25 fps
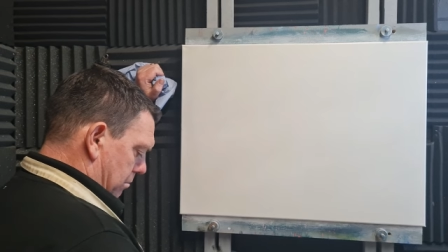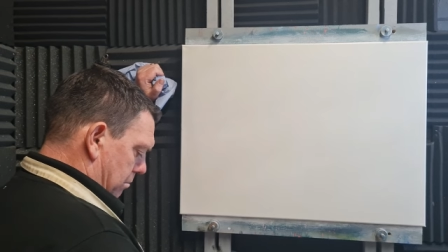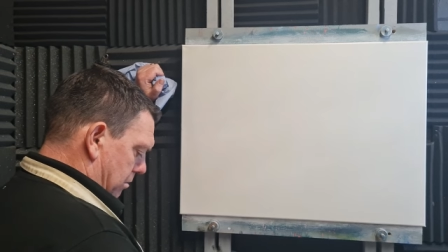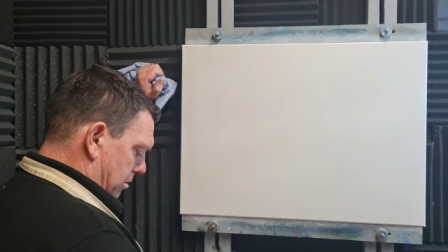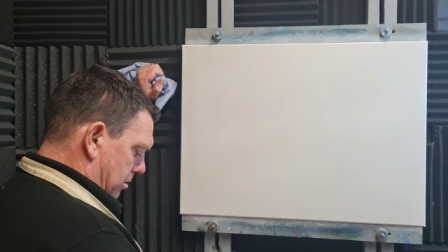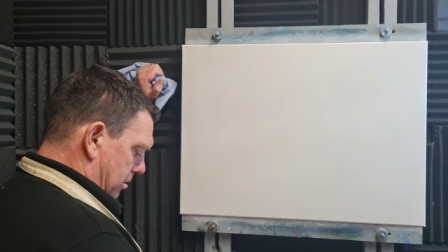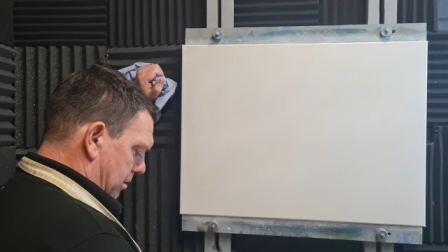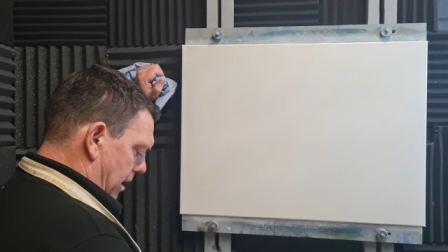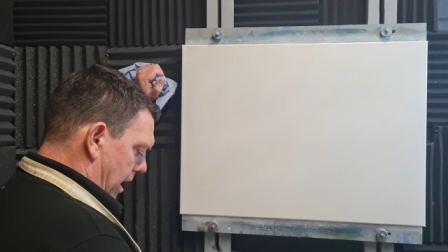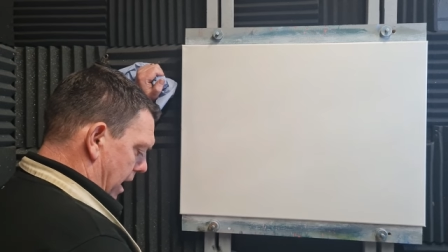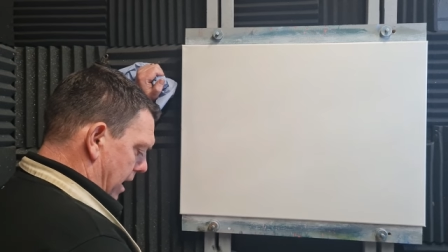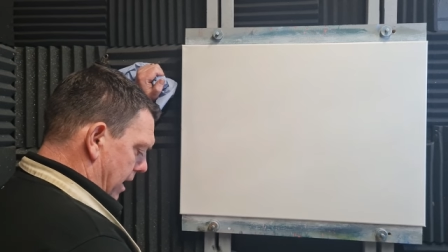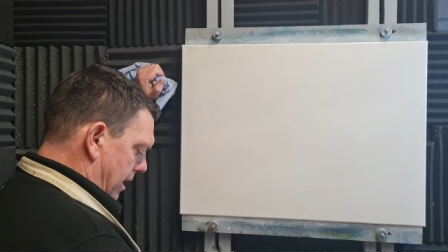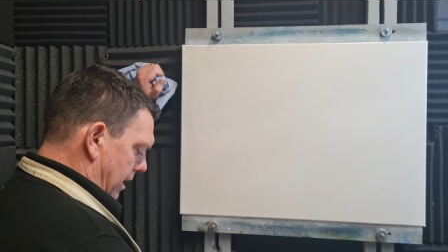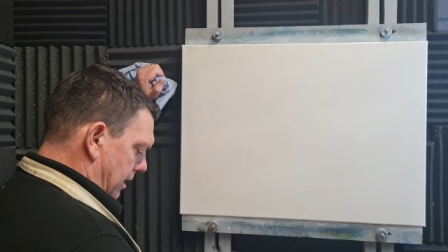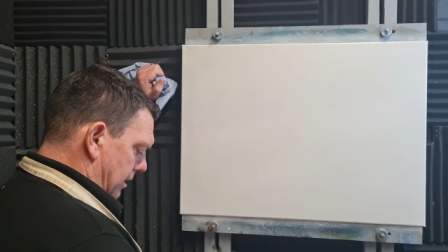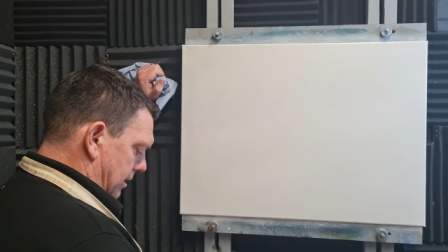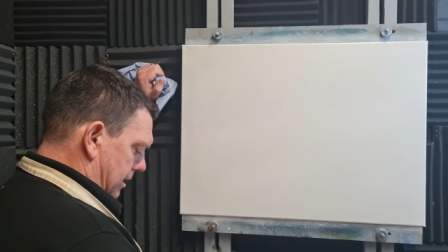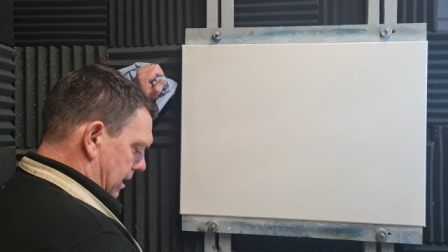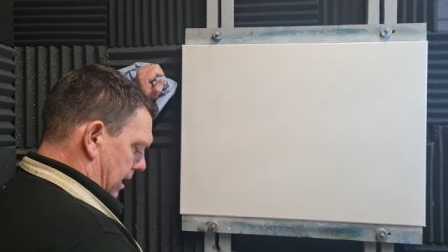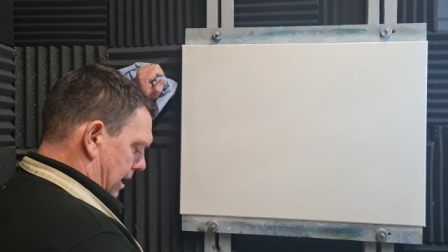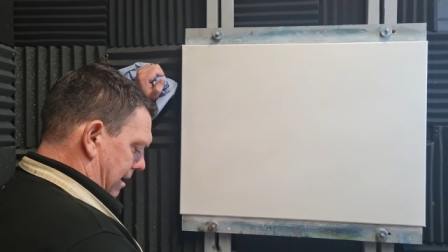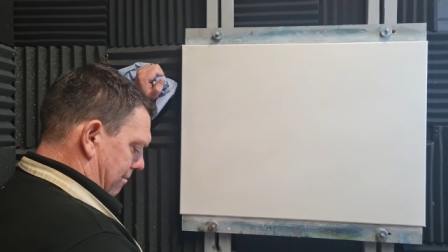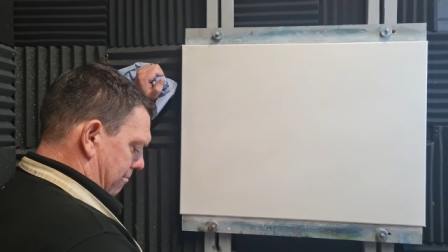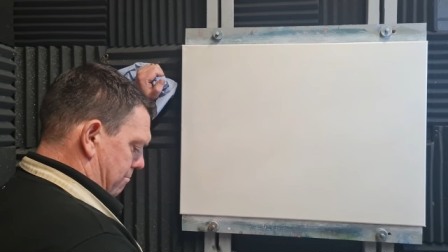greys
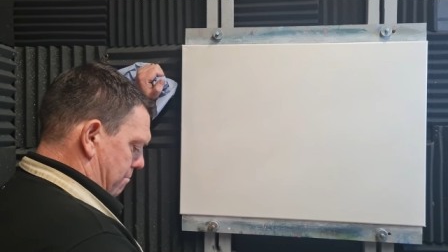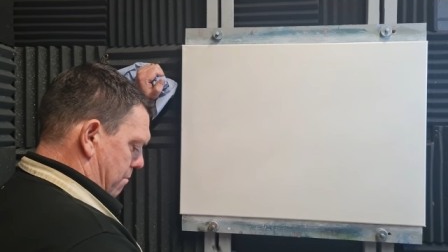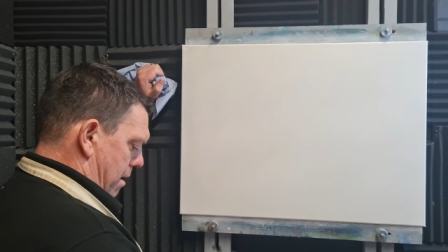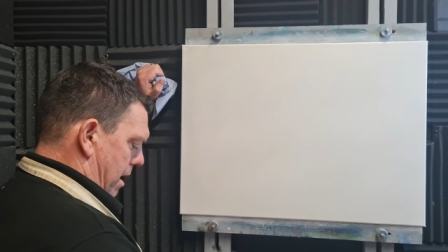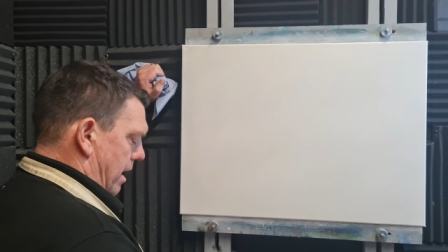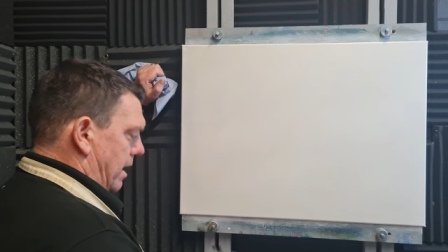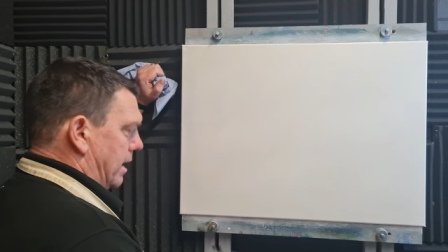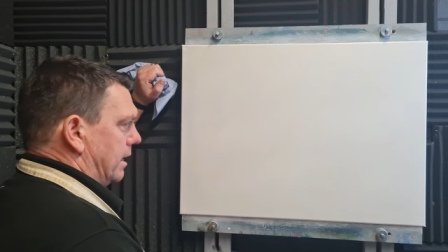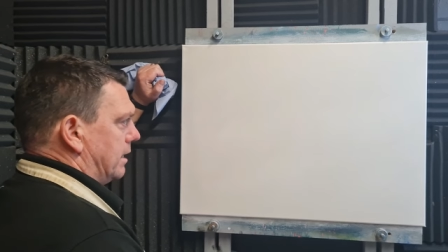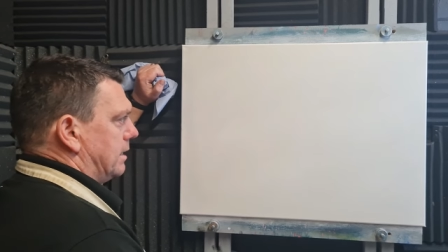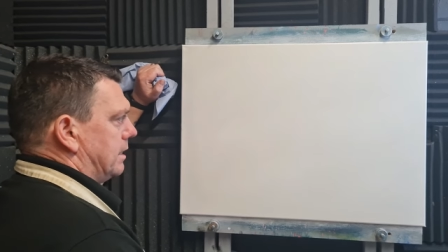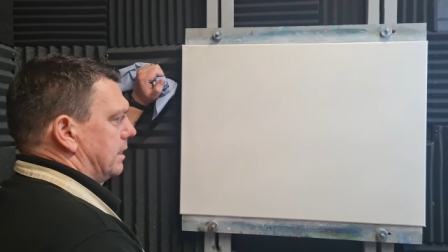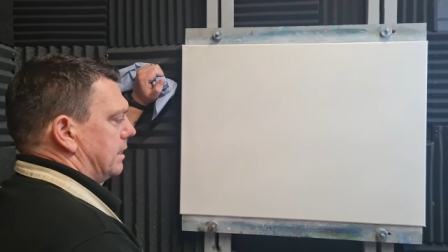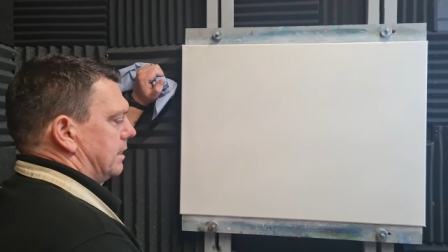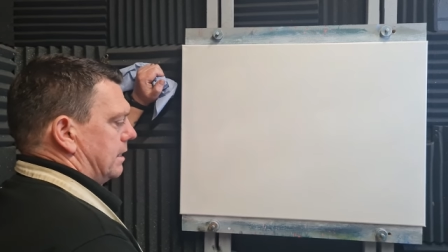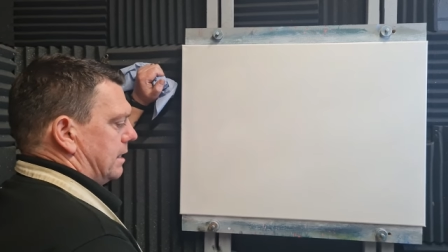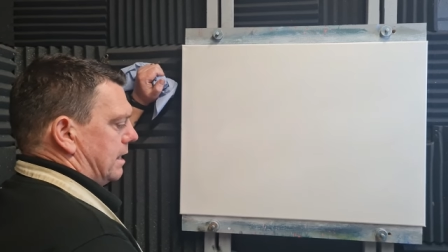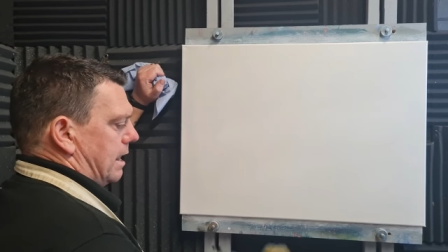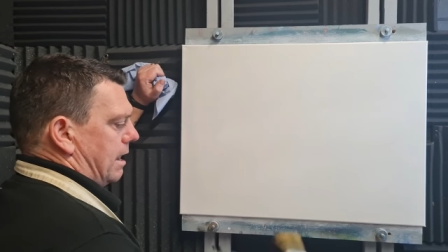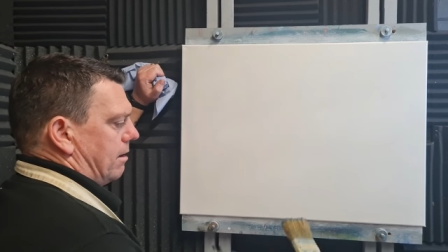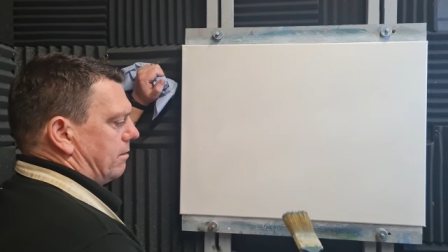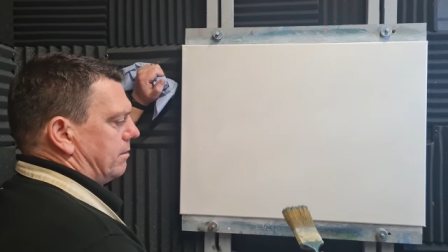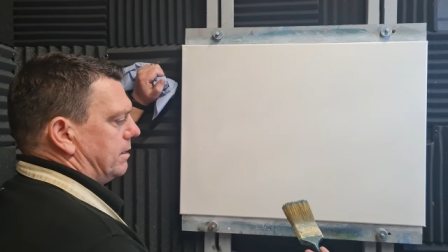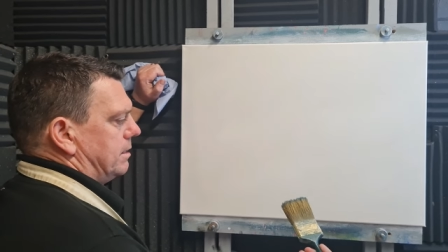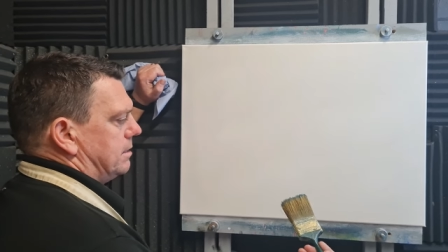that I've made.
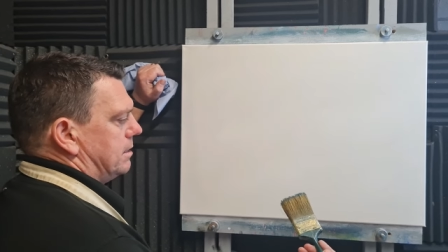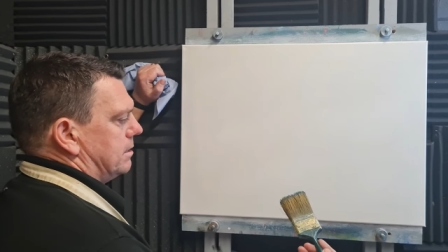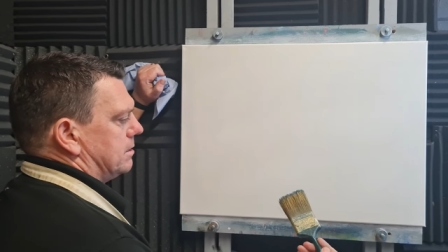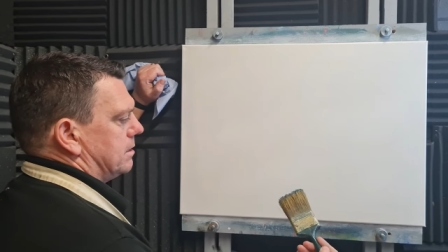Now this